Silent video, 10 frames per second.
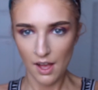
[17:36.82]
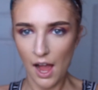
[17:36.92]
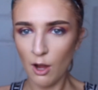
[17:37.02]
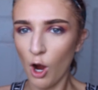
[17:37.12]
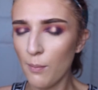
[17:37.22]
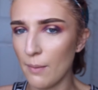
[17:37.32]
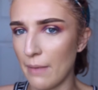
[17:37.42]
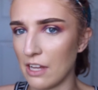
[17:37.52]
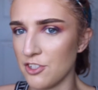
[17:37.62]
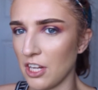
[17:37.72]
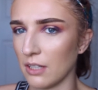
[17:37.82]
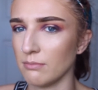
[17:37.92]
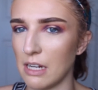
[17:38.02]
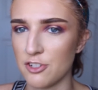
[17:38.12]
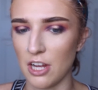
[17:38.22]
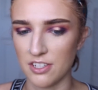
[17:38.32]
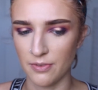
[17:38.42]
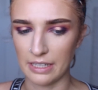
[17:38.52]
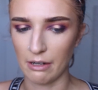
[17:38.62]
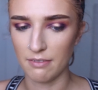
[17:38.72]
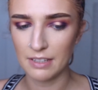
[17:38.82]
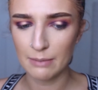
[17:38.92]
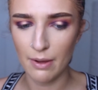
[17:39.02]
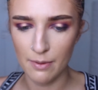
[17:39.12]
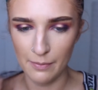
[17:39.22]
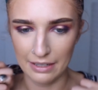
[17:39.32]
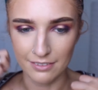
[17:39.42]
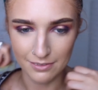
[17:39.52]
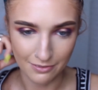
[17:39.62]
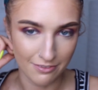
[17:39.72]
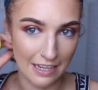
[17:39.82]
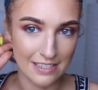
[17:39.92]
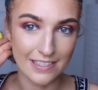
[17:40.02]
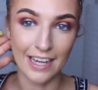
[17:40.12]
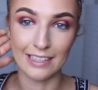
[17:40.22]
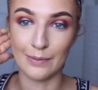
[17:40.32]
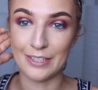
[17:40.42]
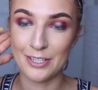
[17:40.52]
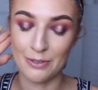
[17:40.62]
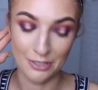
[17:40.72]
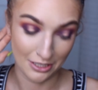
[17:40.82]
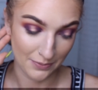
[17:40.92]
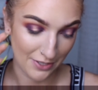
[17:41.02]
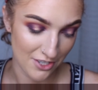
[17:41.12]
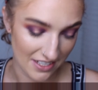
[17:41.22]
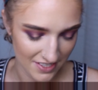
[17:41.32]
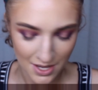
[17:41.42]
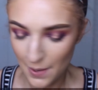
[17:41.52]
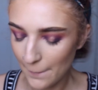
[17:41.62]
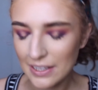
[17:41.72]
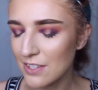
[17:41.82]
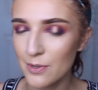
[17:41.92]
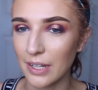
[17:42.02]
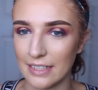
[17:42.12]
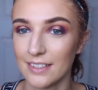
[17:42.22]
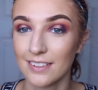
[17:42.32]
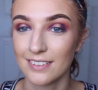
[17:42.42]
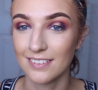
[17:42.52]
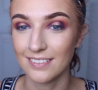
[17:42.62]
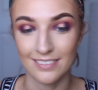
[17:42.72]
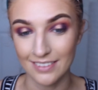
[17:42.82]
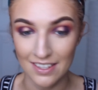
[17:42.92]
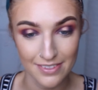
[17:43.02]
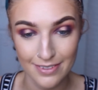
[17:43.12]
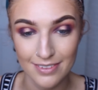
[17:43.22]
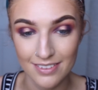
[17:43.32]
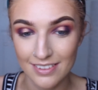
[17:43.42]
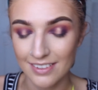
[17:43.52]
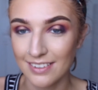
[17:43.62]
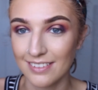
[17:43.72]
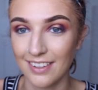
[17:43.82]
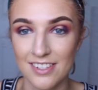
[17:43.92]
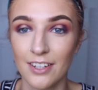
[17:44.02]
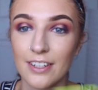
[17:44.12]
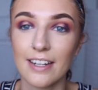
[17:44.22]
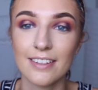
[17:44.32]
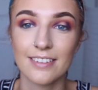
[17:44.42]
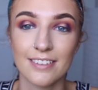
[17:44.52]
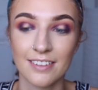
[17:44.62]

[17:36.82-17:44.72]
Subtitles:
I hope I'm matching my chest right now. I feel like maybe my face has gotten a little bit too dark for my chest, but that's okay. That's alright.